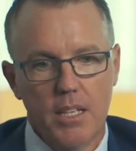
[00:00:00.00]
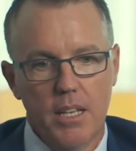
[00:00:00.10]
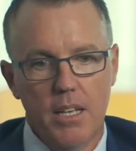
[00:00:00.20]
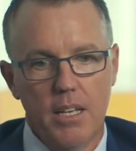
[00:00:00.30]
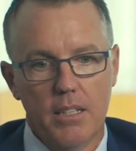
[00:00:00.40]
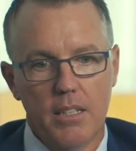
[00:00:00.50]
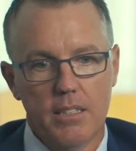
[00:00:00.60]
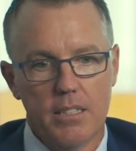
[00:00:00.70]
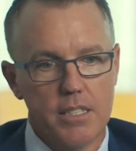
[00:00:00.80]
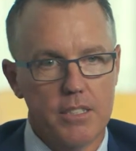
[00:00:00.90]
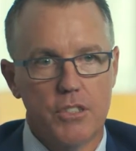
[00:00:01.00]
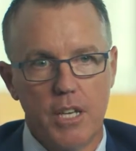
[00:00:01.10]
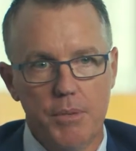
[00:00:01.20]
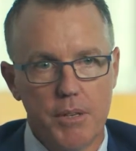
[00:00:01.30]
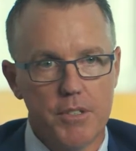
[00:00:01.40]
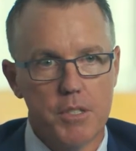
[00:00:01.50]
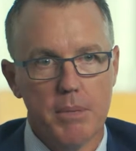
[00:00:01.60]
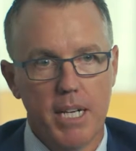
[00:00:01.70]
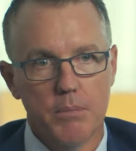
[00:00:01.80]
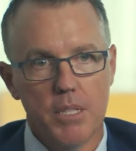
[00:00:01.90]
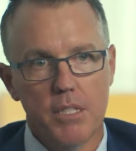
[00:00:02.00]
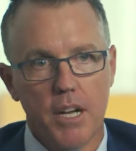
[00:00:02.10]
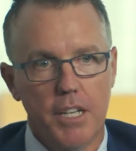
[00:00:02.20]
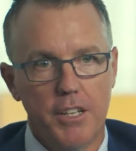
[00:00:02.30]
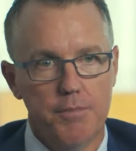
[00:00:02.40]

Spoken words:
And I just said, Debbie, you just made a mistake.